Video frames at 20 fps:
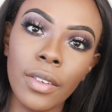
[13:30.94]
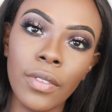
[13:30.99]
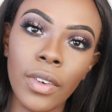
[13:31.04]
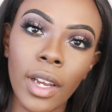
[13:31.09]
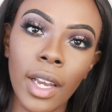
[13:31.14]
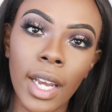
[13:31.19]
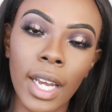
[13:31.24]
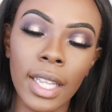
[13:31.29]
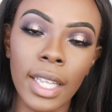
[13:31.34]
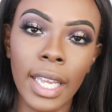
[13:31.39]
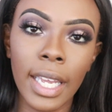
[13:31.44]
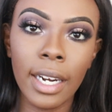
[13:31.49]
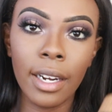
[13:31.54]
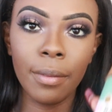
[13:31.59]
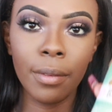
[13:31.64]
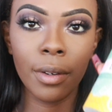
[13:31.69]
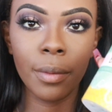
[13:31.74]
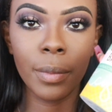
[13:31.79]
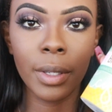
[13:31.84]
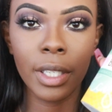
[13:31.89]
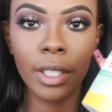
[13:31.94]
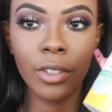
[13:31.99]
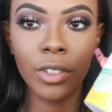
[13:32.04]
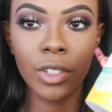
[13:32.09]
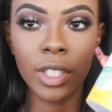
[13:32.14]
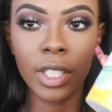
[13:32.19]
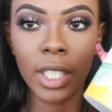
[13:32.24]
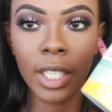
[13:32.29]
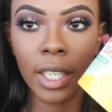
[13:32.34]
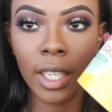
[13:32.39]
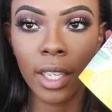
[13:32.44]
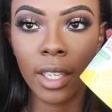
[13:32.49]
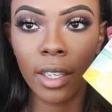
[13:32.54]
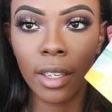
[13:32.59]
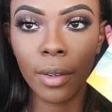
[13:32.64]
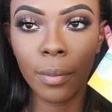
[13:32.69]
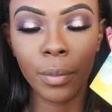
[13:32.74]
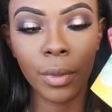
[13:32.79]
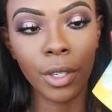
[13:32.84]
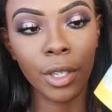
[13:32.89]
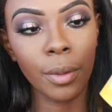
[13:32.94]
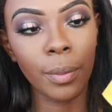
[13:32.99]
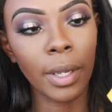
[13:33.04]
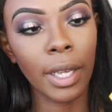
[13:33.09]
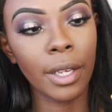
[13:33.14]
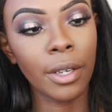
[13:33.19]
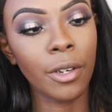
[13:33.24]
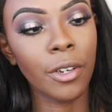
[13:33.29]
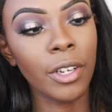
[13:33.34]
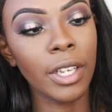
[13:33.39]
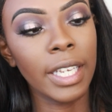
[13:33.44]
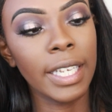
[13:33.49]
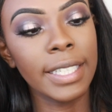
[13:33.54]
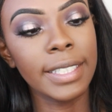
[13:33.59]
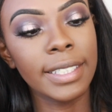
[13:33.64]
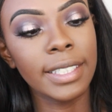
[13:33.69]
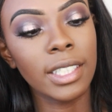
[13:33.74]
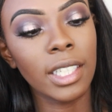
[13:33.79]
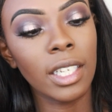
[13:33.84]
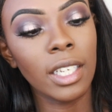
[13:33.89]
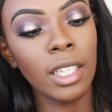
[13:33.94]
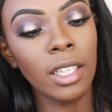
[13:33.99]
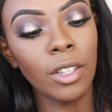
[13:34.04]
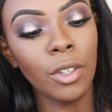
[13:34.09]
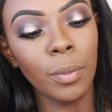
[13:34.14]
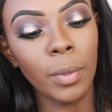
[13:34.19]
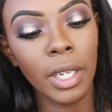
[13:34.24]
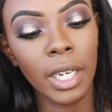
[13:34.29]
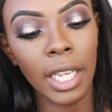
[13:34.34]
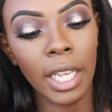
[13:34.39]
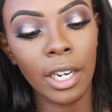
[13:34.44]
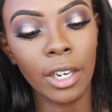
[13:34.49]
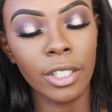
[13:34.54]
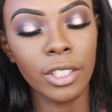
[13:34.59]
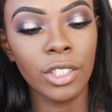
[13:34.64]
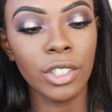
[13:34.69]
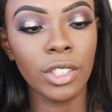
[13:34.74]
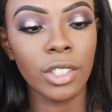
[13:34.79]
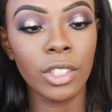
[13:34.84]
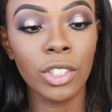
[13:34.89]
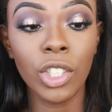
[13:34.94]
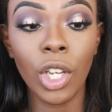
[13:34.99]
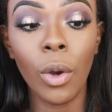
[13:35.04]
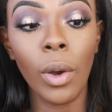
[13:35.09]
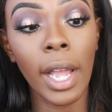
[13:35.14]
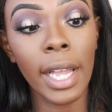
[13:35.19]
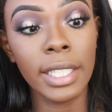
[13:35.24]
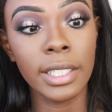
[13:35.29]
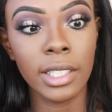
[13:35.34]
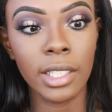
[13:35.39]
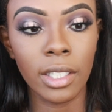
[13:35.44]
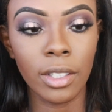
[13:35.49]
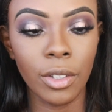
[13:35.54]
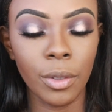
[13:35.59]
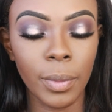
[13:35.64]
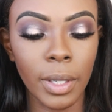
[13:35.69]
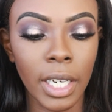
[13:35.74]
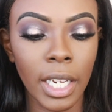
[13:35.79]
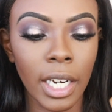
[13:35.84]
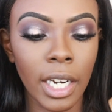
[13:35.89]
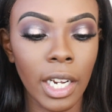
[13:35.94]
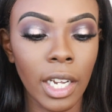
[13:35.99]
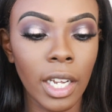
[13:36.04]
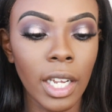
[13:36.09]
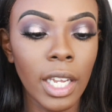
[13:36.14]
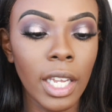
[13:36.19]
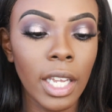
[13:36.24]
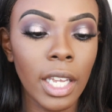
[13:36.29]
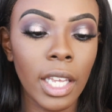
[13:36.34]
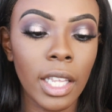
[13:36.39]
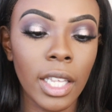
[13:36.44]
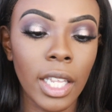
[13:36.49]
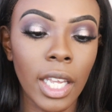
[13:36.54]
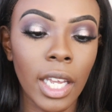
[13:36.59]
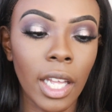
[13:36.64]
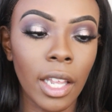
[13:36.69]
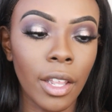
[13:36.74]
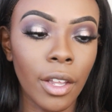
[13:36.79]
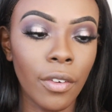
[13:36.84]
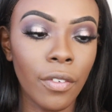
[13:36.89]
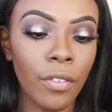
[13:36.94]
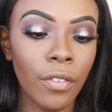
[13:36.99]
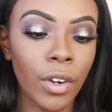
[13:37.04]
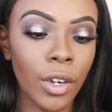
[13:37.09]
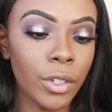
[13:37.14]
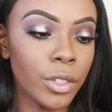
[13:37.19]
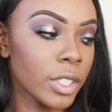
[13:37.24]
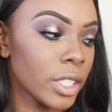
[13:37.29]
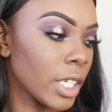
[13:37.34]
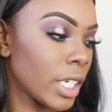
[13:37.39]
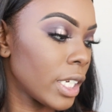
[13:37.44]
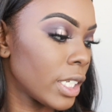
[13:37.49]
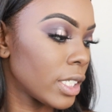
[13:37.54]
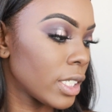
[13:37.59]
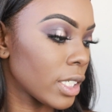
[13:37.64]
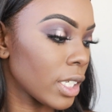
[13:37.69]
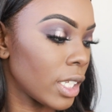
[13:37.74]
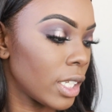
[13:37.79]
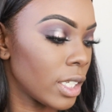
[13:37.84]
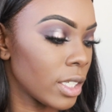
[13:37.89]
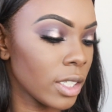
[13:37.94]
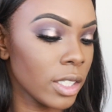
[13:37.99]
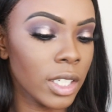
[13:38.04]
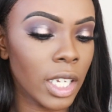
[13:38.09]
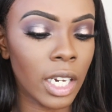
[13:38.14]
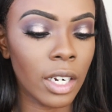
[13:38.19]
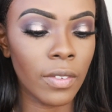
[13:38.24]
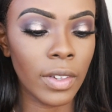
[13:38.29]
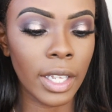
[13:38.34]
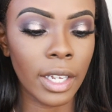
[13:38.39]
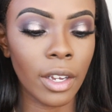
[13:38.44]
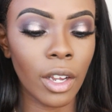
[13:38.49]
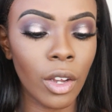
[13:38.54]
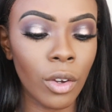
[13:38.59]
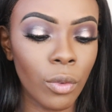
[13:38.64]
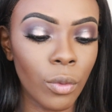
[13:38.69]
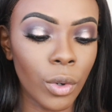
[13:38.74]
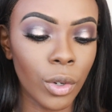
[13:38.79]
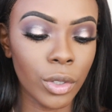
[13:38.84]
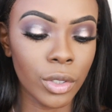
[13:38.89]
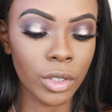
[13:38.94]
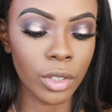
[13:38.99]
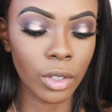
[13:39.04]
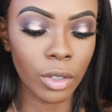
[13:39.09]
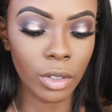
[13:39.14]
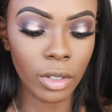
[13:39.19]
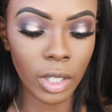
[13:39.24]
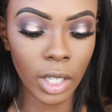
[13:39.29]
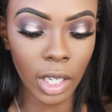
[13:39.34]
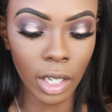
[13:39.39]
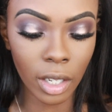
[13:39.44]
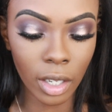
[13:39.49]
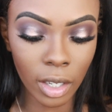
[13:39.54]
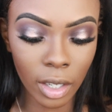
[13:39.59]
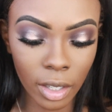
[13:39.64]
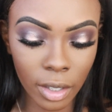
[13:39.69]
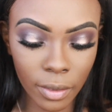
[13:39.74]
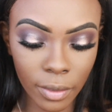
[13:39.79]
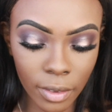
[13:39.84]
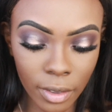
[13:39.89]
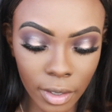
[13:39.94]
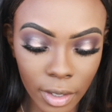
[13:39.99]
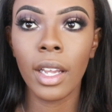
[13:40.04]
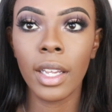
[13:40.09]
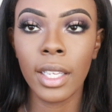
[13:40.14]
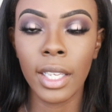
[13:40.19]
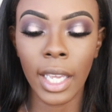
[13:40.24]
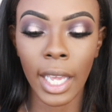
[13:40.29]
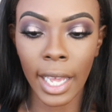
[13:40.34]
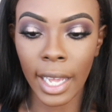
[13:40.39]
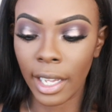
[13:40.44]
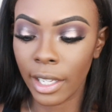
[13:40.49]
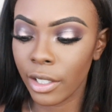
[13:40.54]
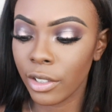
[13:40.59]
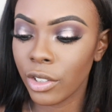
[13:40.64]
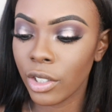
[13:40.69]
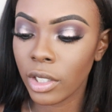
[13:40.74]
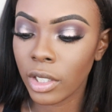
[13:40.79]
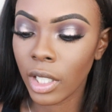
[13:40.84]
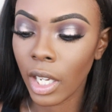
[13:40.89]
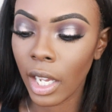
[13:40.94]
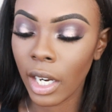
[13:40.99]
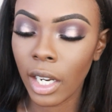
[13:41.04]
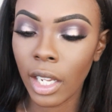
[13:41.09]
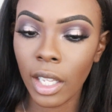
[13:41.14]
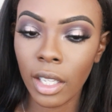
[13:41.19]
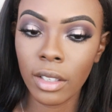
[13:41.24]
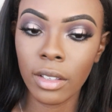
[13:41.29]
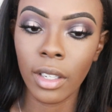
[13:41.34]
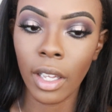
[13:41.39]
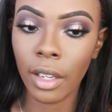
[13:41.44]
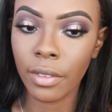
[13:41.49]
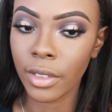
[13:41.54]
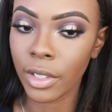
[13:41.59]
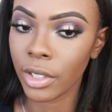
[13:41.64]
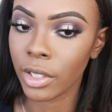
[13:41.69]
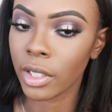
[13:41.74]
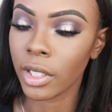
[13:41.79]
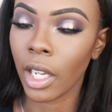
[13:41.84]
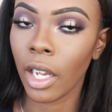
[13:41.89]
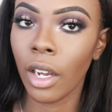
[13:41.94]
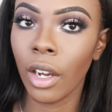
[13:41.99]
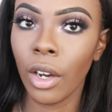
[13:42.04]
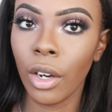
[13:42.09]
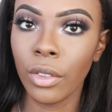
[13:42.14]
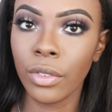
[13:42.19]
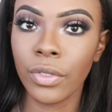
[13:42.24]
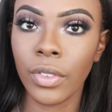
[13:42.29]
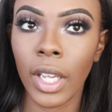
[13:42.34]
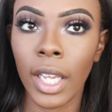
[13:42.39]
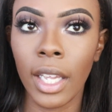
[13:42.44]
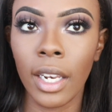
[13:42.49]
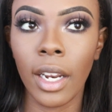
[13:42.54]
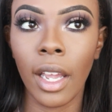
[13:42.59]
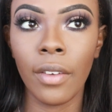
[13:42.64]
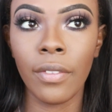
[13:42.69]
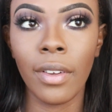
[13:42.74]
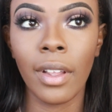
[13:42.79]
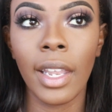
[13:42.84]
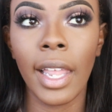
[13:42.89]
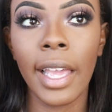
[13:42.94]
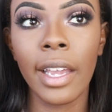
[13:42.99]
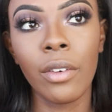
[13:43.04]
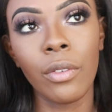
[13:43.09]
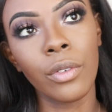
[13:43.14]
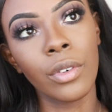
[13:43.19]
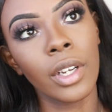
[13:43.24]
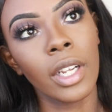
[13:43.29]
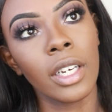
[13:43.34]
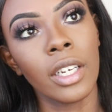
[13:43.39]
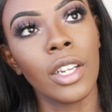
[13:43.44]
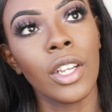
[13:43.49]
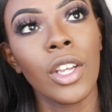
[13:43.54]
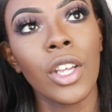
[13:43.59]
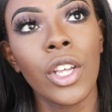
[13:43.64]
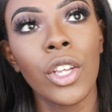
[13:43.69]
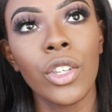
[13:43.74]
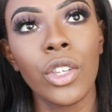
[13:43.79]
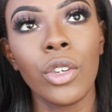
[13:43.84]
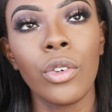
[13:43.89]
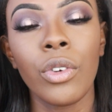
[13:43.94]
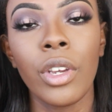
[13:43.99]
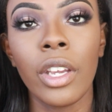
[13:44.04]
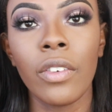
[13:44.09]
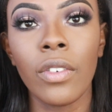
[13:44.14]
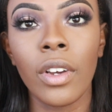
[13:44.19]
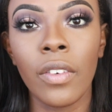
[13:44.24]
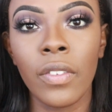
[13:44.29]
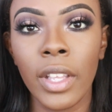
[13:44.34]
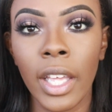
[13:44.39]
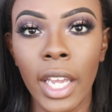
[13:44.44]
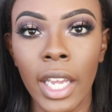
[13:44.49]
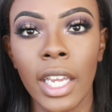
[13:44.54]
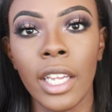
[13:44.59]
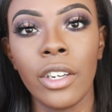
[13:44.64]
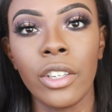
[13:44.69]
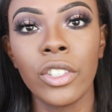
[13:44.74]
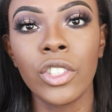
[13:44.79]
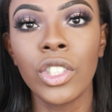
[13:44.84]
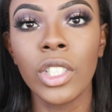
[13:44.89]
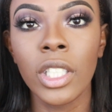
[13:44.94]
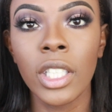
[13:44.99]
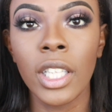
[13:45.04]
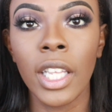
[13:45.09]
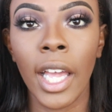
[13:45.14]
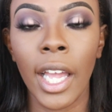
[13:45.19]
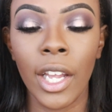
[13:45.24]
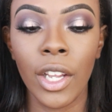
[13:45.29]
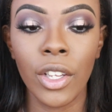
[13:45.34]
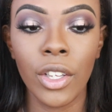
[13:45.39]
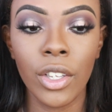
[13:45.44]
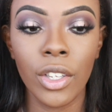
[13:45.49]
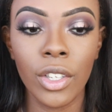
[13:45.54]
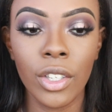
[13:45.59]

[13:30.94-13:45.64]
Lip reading: then for highlight, I'm going to be using BeautyBakerie's Illuminator, So Icy Illuminator, and the color Fronzoned. And this is kind of like a rose gold color. Yeah, you just gotta love yourself. And I feel like when you give off that energy that